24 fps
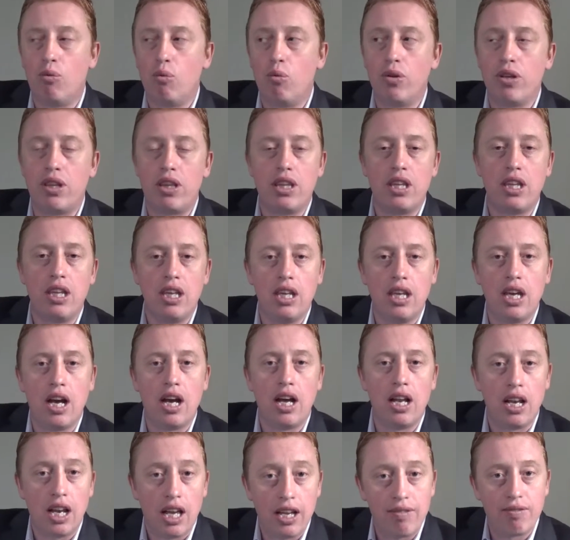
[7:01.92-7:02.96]
with the
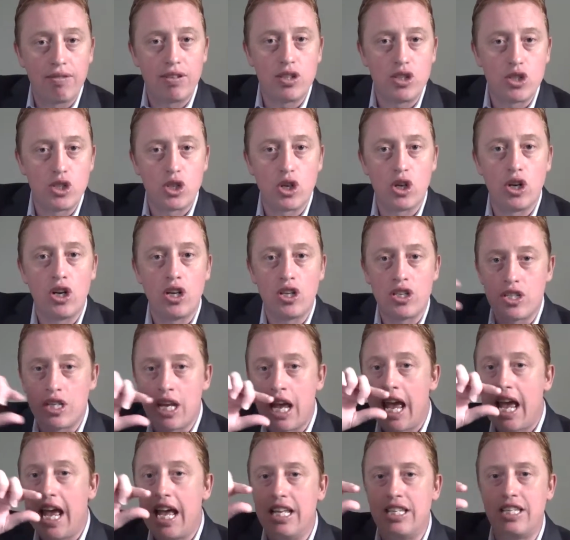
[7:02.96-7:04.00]
life insurance,
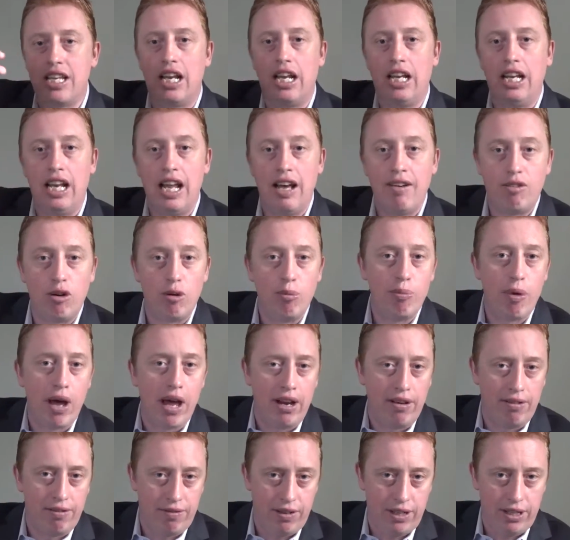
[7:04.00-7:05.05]
it's a level
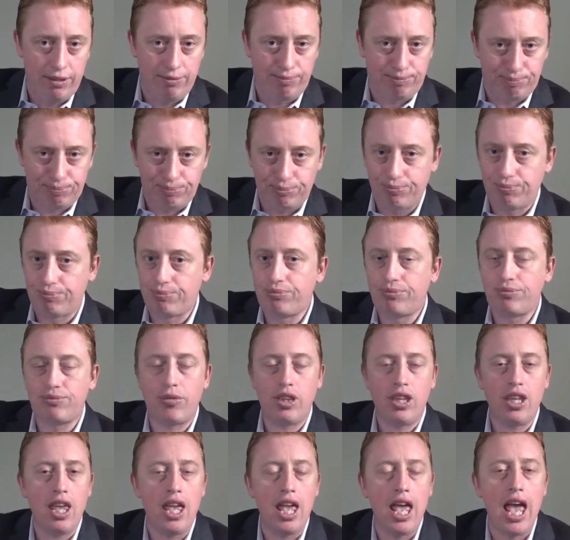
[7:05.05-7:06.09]
benefit.
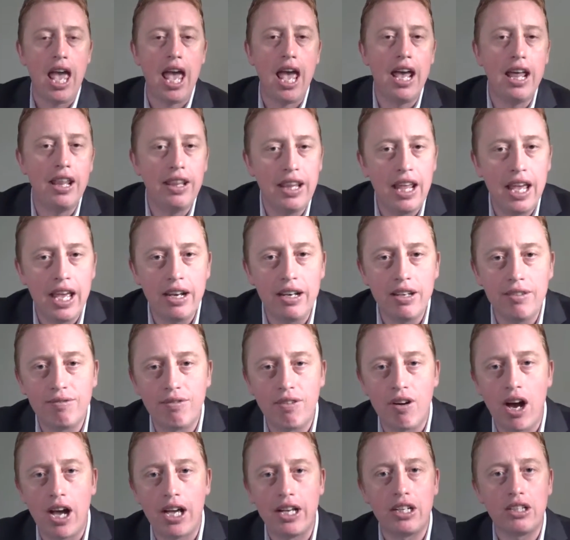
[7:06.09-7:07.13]
And then
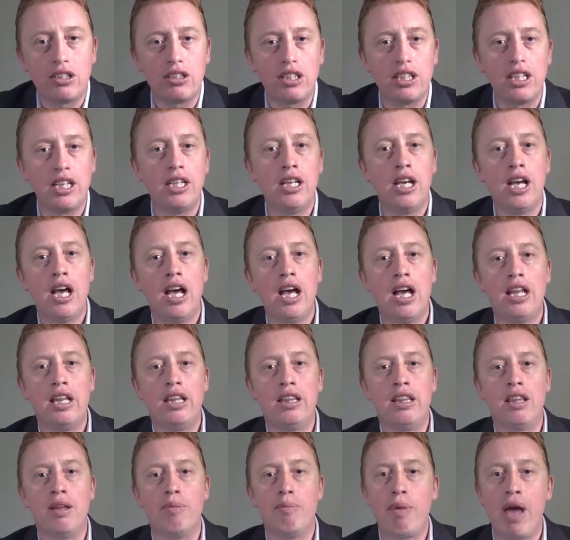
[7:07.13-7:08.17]
finally,
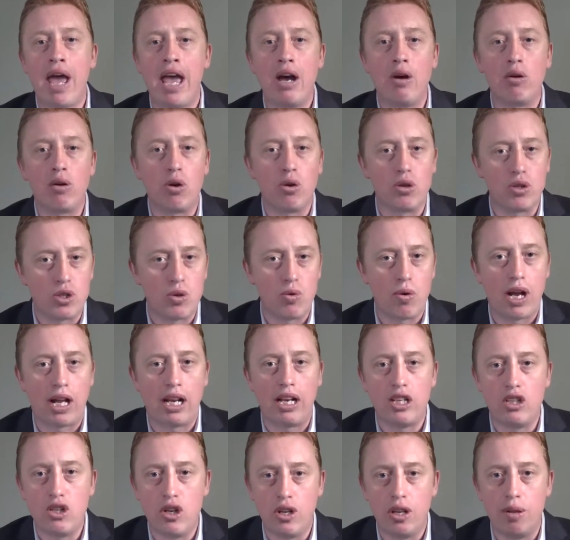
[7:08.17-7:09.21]
the payout goes
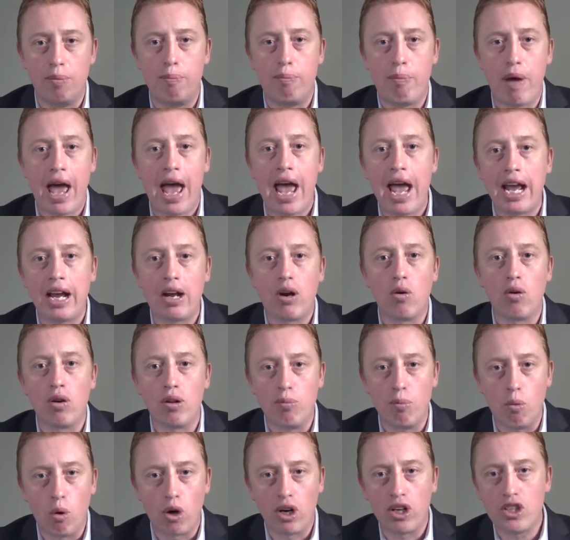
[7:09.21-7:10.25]
directly to the bank or the
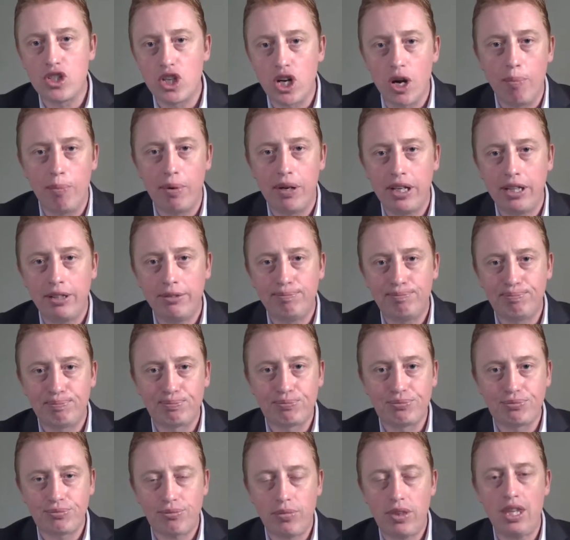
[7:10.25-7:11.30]
mortgage company,
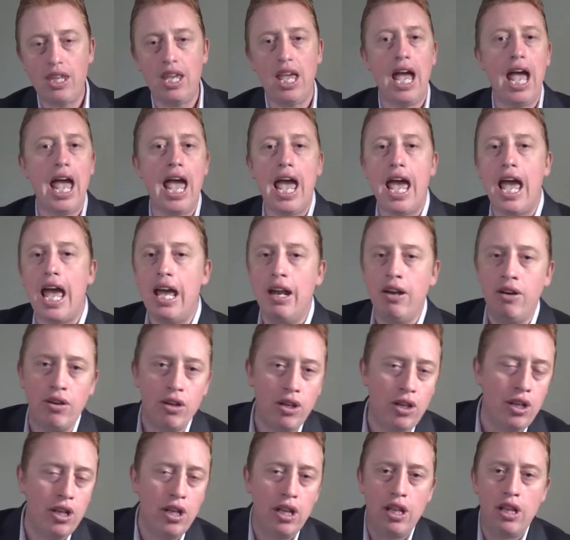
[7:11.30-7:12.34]
and
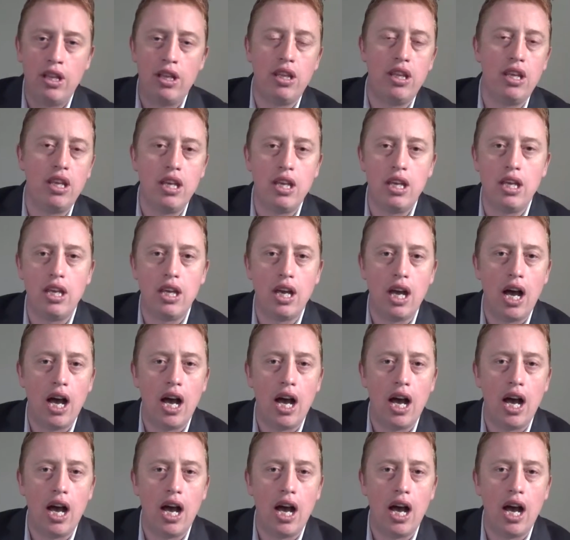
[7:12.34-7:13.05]
the